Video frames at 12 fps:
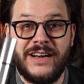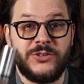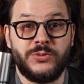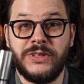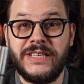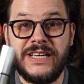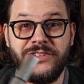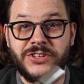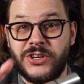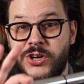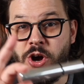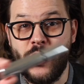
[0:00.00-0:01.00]
and it's really
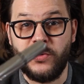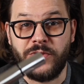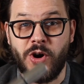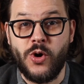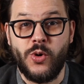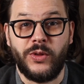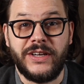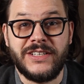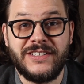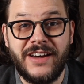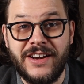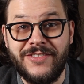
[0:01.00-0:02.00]
easy to coat the whole
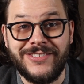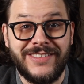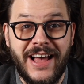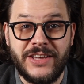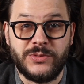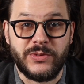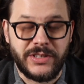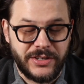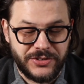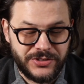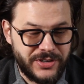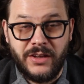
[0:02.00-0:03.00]
inside of the glass with
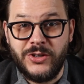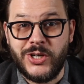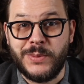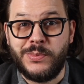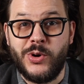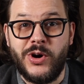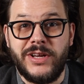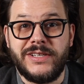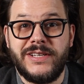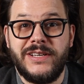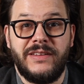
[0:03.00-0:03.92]
this. You can put